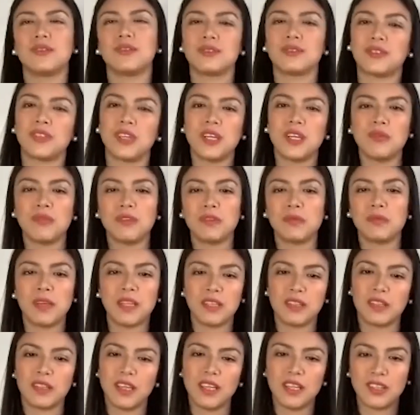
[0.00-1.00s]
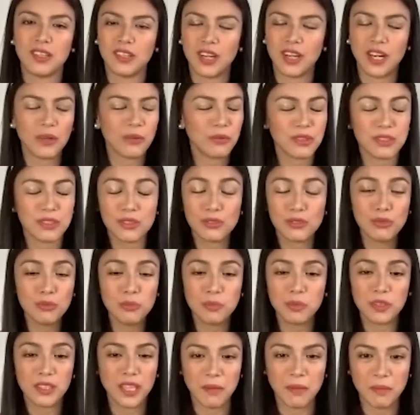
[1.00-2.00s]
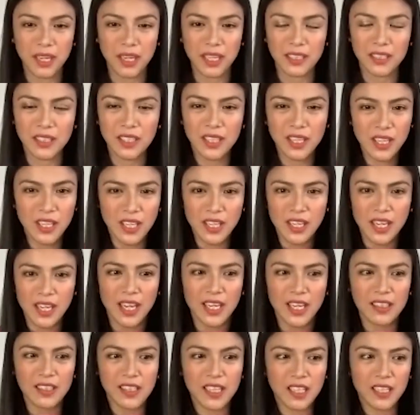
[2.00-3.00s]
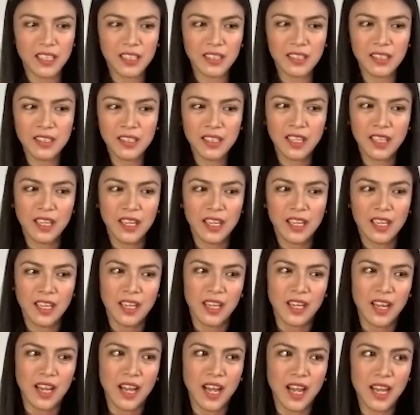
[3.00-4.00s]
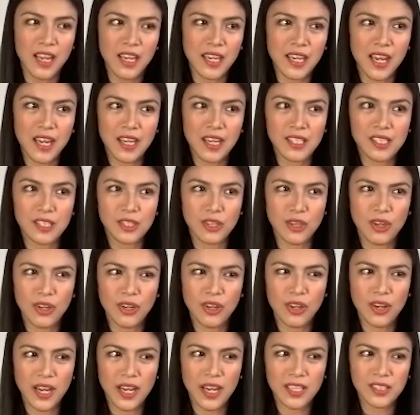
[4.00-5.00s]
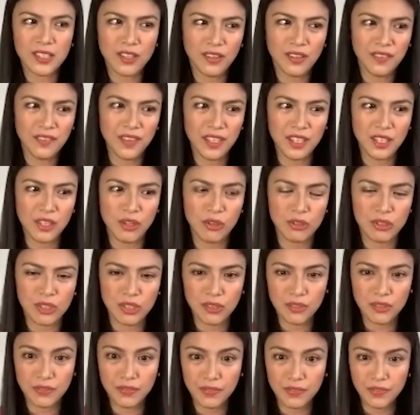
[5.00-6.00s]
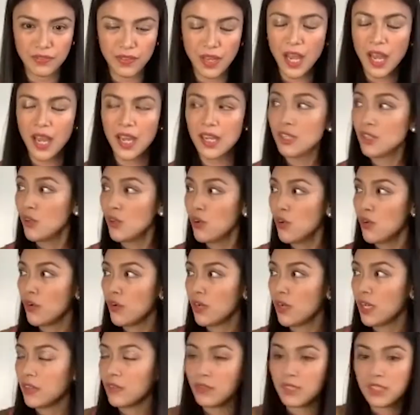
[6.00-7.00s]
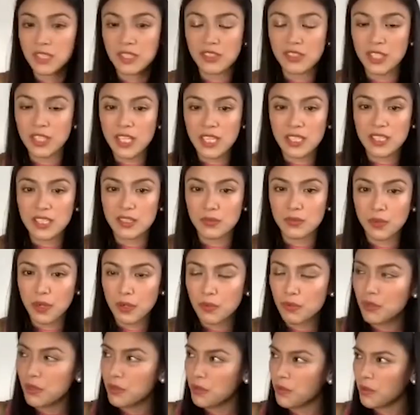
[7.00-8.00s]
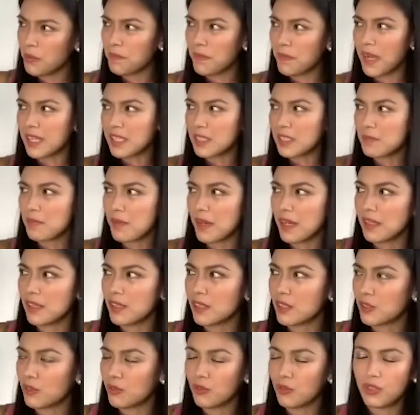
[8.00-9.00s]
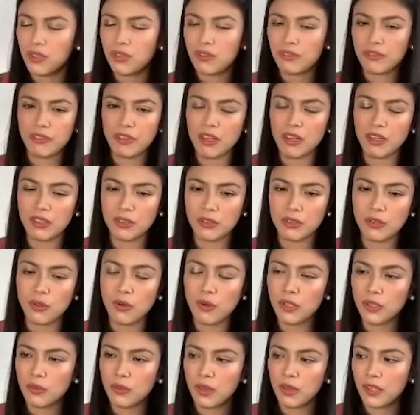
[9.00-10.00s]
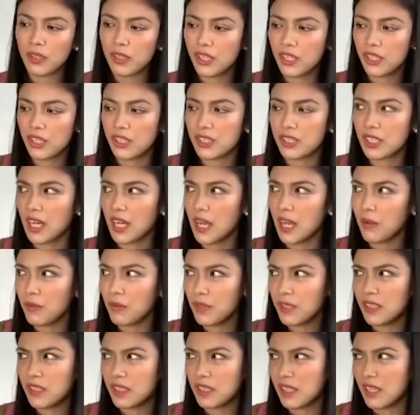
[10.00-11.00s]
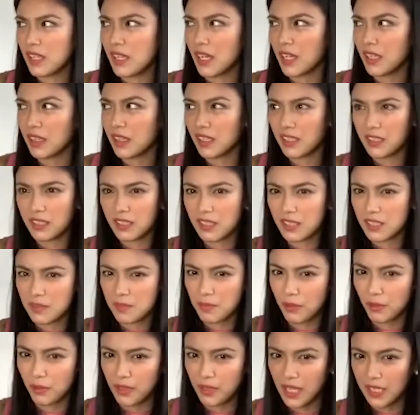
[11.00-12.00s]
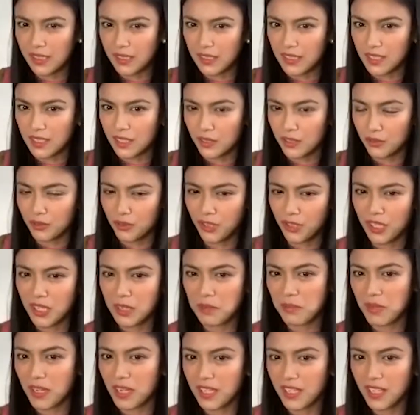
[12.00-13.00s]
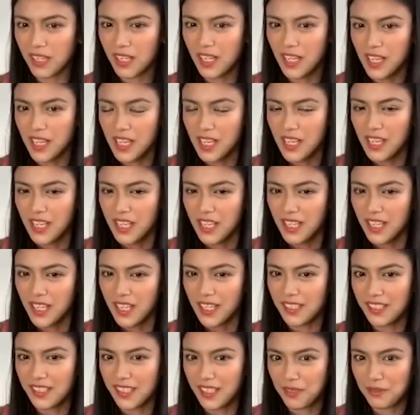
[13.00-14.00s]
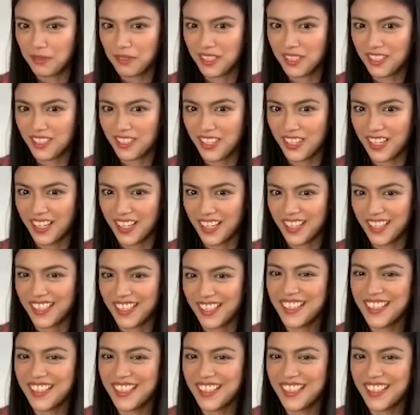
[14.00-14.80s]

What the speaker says: train with my trainer. I was super tamad, and then I saw videos of I know in the streets where we would pass by the studio for going to our rehearsal. I would see like there's this pole dancing studio, and I'm like, I think I want to try.